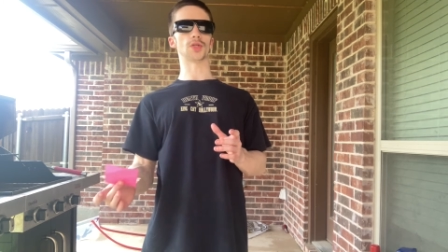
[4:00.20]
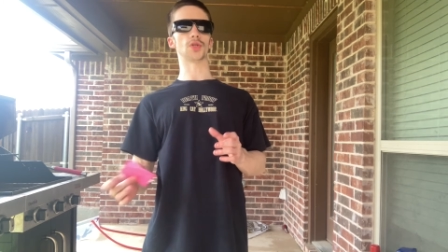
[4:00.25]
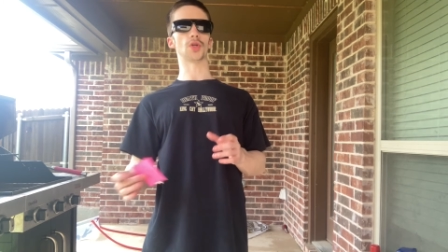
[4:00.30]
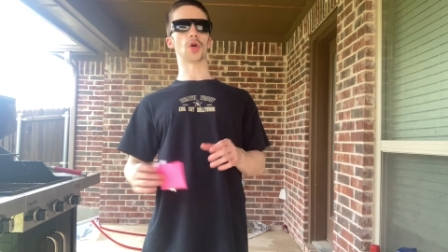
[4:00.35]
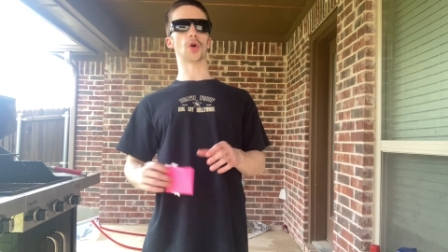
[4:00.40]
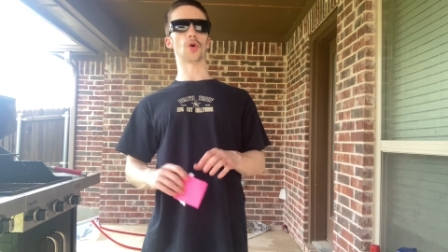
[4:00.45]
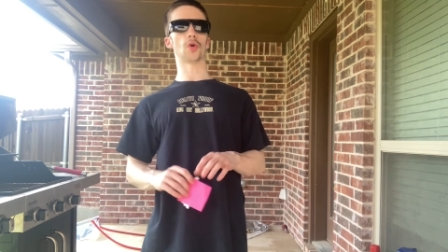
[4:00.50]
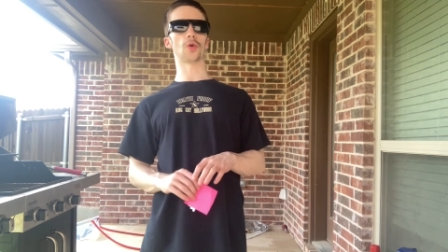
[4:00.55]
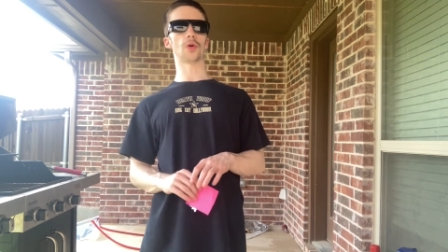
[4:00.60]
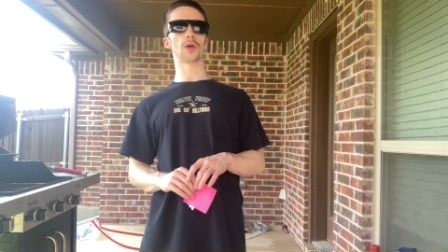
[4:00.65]

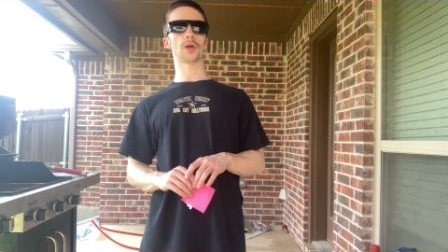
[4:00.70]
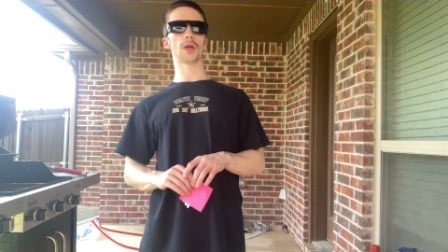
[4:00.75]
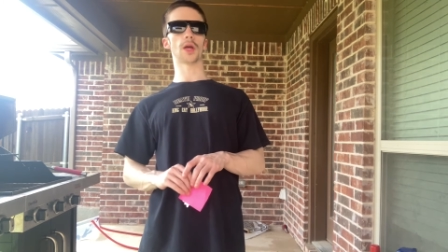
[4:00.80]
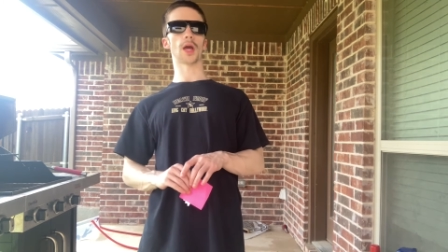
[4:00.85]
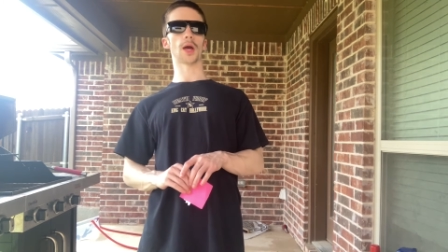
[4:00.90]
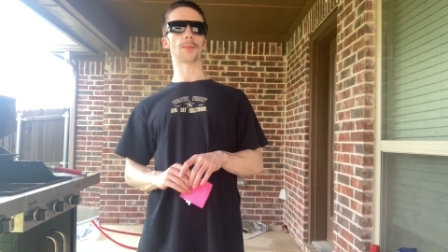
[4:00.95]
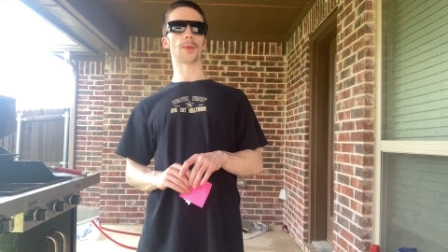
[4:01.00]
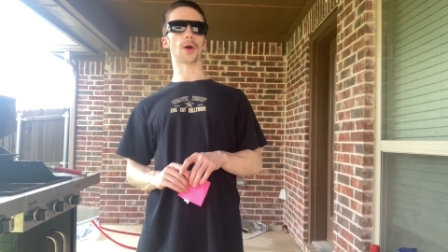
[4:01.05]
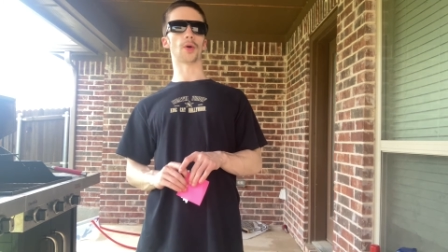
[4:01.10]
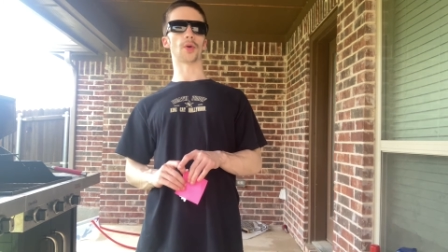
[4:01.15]
know
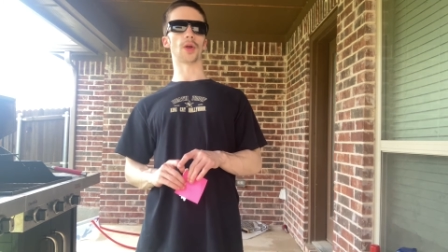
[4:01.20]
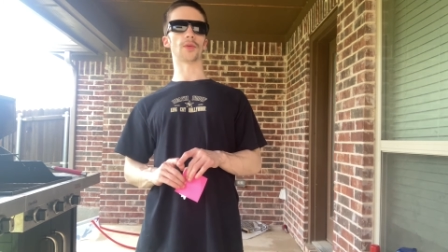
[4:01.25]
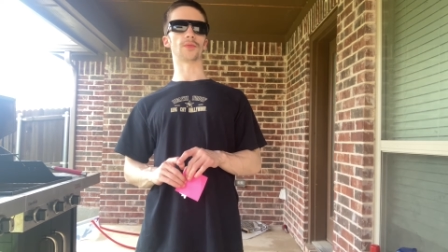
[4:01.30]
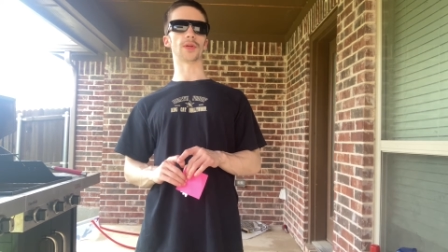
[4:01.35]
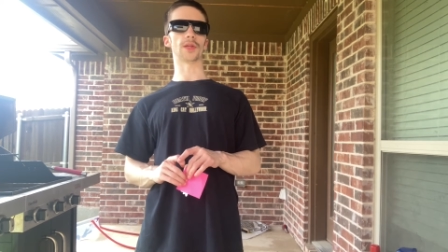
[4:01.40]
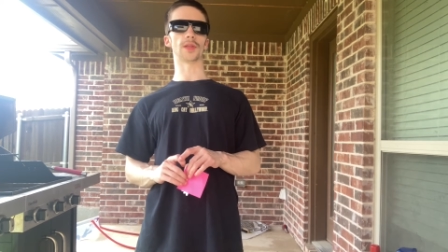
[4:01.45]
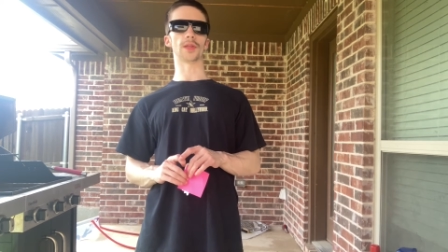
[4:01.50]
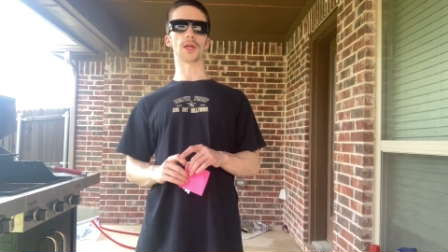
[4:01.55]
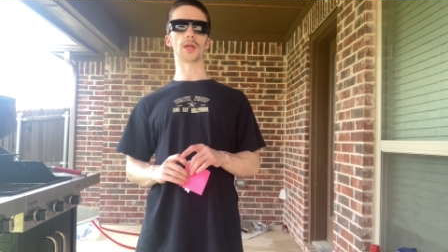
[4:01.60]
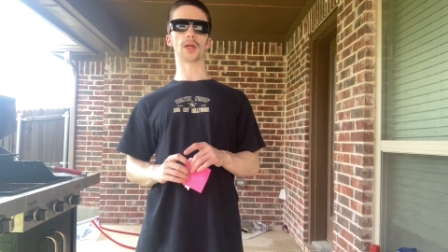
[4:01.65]
about
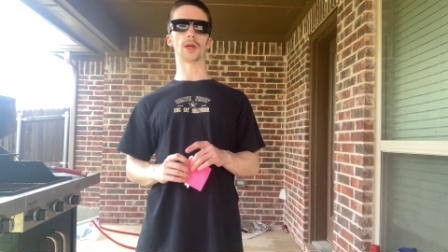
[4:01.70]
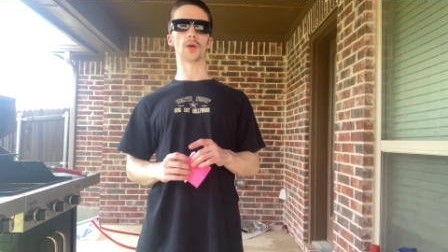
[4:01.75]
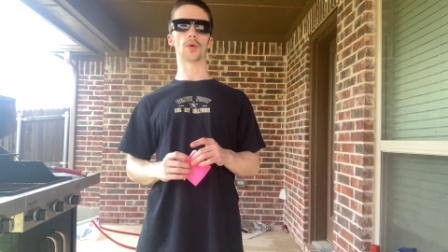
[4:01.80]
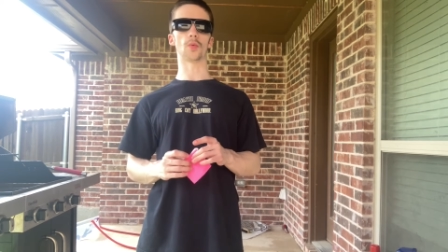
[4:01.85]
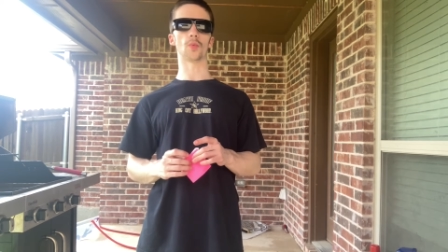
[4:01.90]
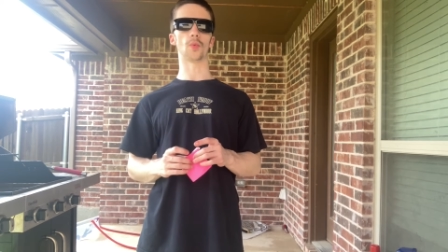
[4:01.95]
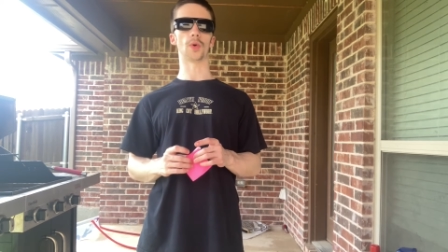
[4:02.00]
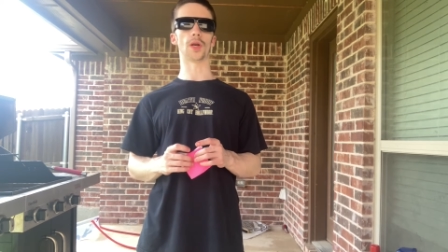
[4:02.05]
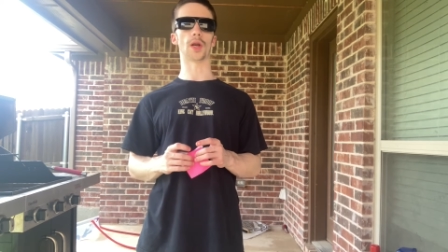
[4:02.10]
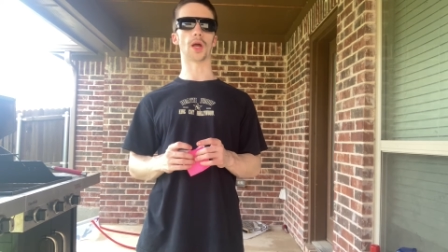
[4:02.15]
everything
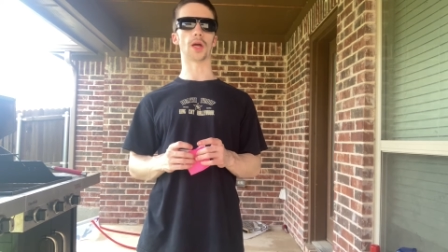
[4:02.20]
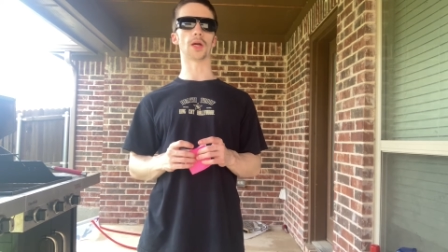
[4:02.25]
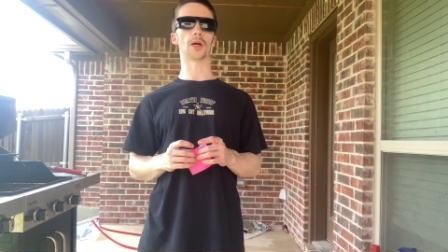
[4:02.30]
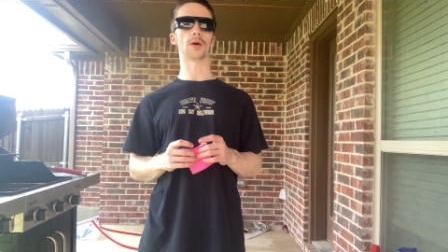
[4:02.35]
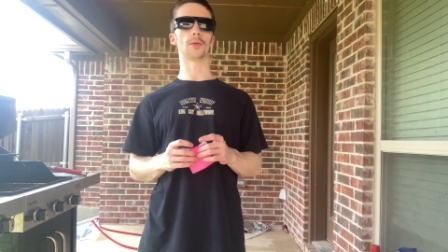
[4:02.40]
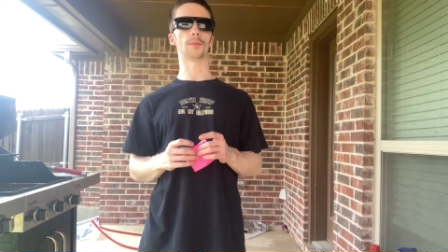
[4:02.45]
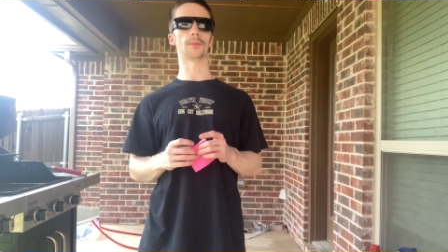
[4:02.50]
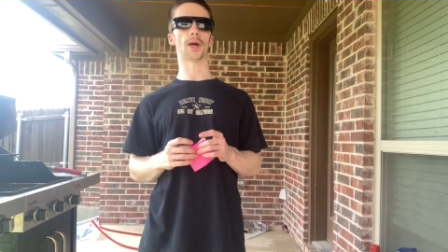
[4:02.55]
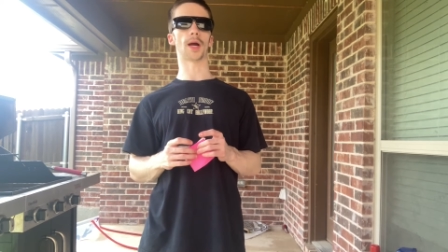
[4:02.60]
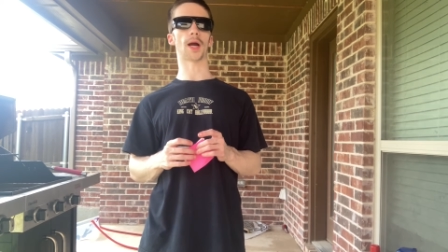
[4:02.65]
when I
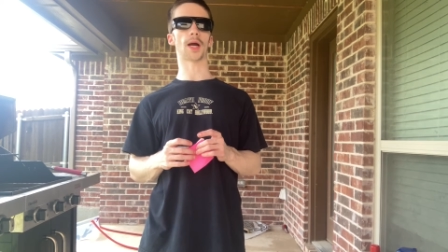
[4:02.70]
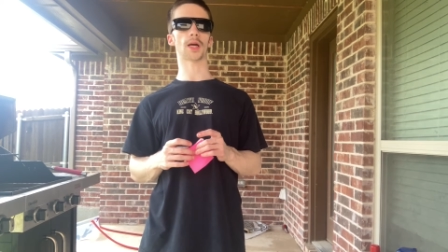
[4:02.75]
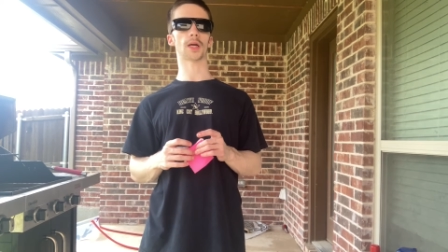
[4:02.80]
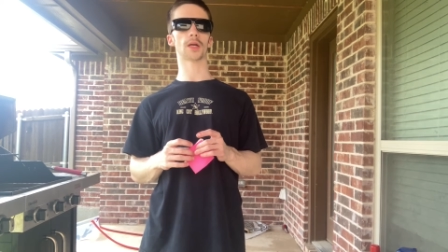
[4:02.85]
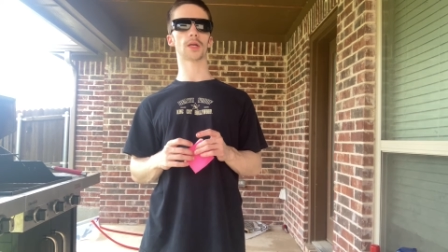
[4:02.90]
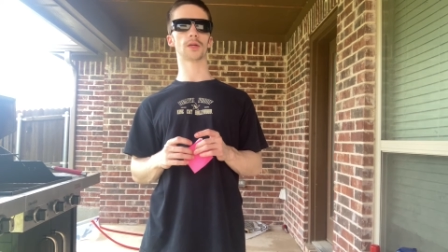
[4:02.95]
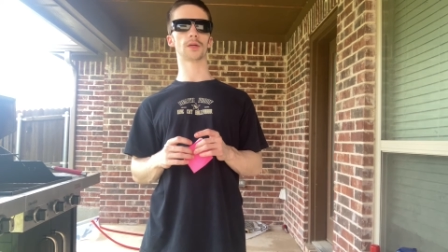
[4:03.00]
come back